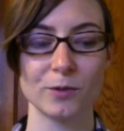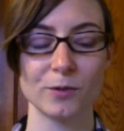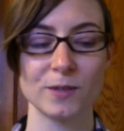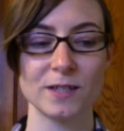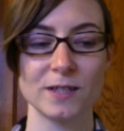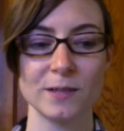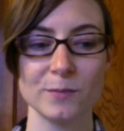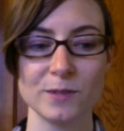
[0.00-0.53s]
who
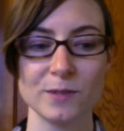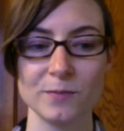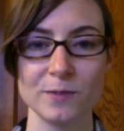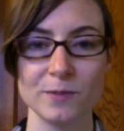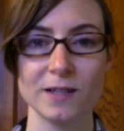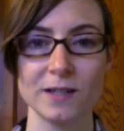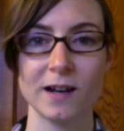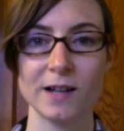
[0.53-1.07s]
seemed to
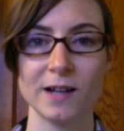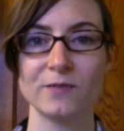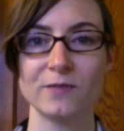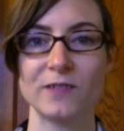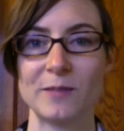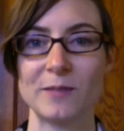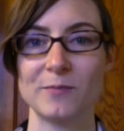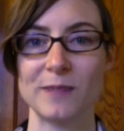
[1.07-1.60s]
be a kind of
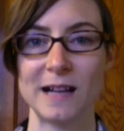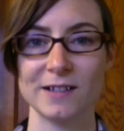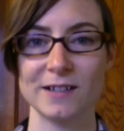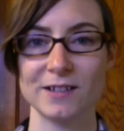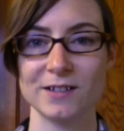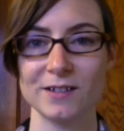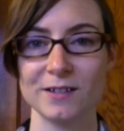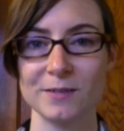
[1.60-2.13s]

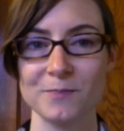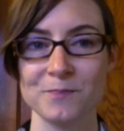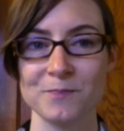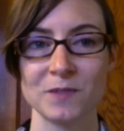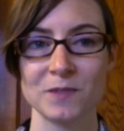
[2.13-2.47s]
ambassador.